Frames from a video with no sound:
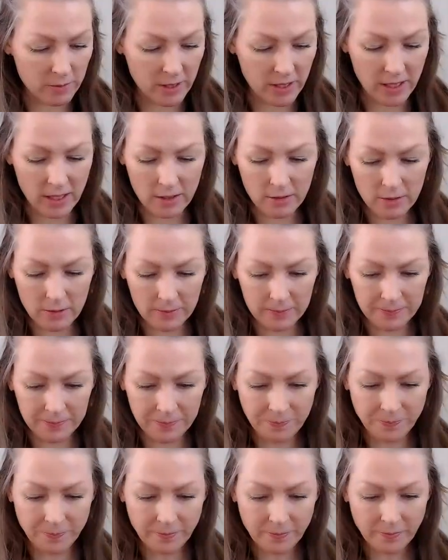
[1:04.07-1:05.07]
out.
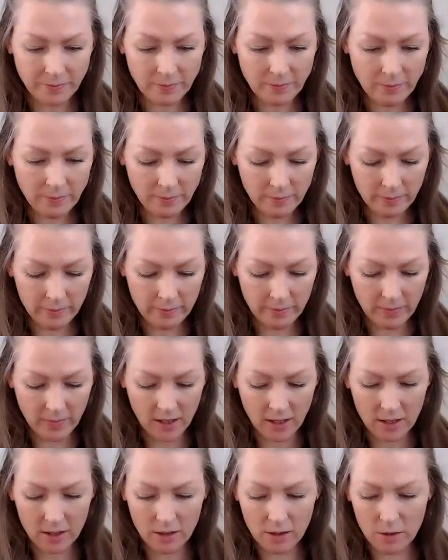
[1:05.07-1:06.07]

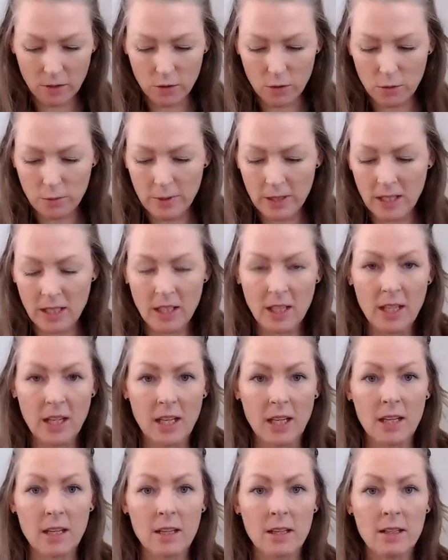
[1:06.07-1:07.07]
The New
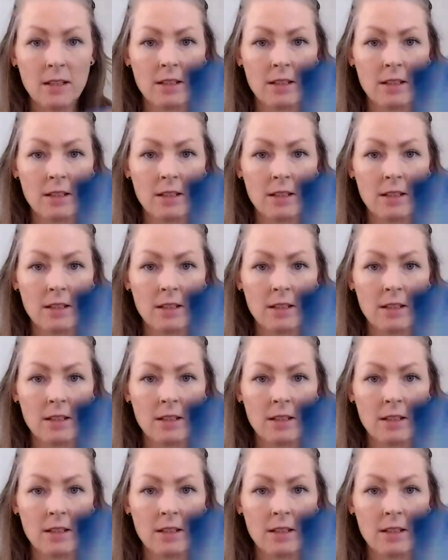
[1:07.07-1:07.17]
Beginning